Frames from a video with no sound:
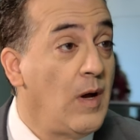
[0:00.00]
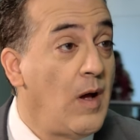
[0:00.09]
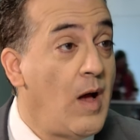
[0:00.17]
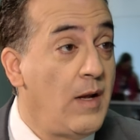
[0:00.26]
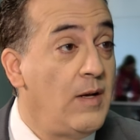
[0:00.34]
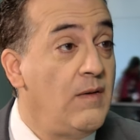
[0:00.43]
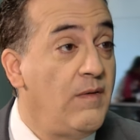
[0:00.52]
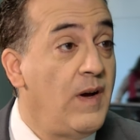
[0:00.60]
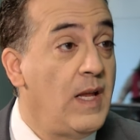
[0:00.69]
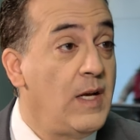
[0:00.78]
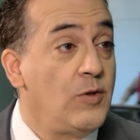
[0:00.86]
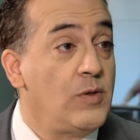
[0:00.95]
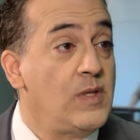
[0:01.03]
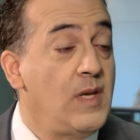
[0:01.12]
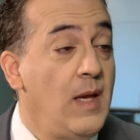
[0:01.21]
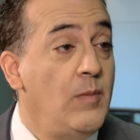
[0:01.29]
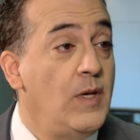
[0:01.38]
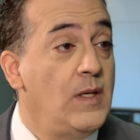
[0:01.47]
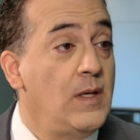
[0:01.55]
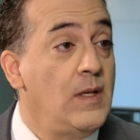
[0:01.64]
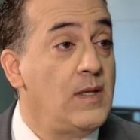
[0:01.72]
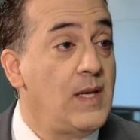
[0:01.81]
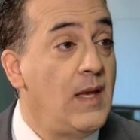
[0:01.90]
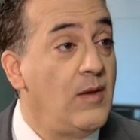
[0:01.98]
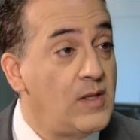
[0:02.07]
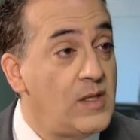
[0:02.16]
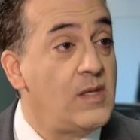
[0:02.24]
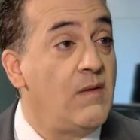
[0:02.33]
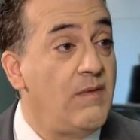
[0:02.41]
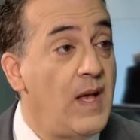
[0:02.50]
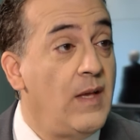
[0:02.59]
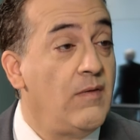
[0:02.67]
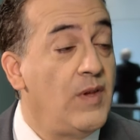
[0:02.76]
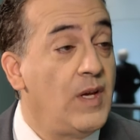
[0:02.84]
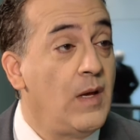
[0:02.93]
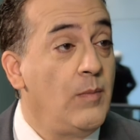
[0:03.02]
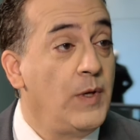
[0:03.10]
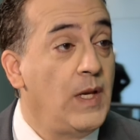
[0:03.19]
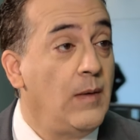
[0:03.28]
audited financial statement and say, this is the value of the company.